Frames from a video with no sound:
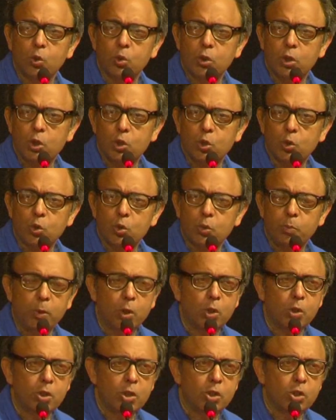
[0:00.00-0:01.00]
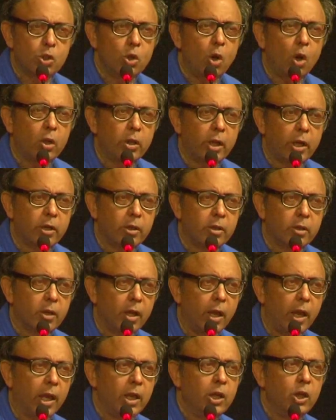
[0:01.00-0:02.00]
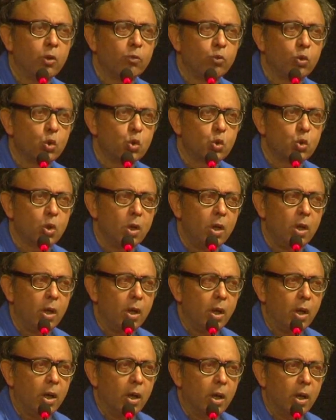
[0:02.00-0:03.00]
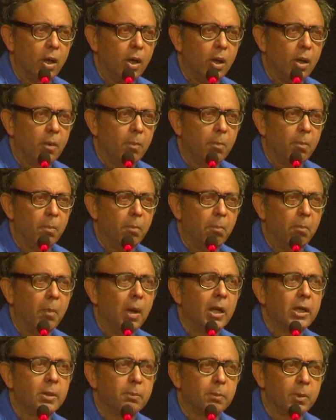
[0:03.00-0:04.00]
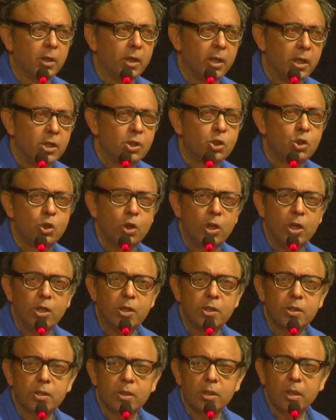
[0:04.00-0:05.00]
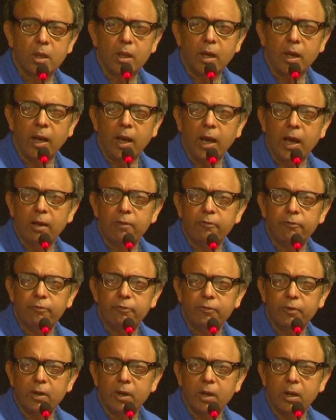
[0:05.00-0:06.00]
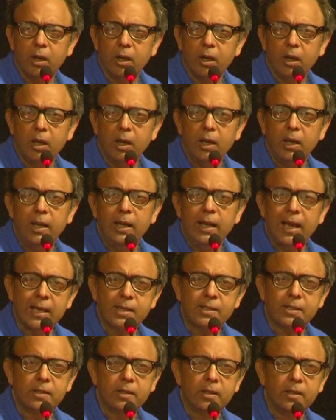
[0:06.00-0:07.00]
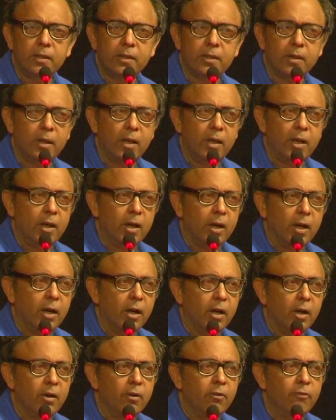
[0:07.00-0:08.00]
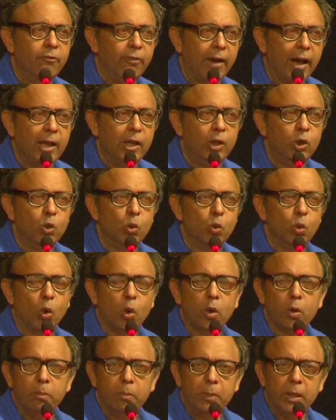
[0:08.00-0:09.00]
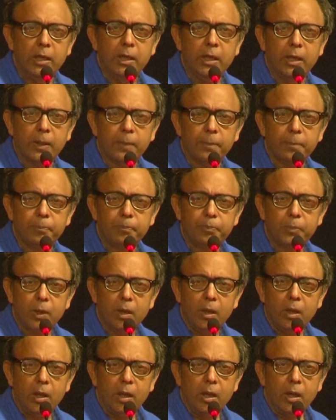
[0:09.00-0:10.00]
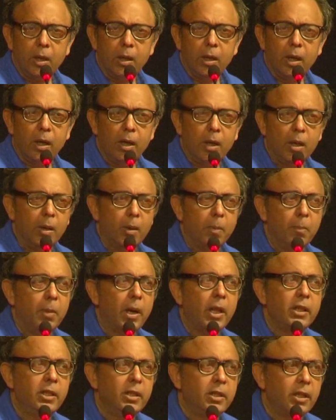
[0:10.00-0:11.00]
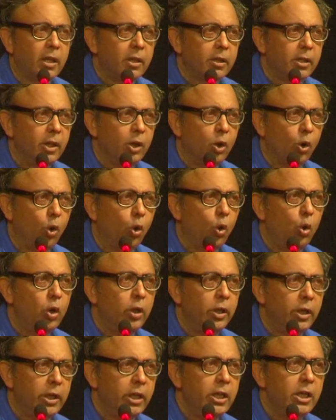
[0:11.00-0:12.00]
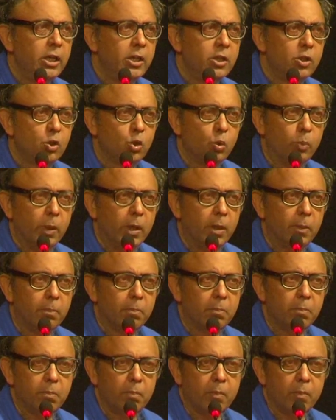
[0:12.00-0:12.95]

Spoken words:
those issues, because it's not that any of those multiple histories have lesser value or meaning, but I think that they all need to be,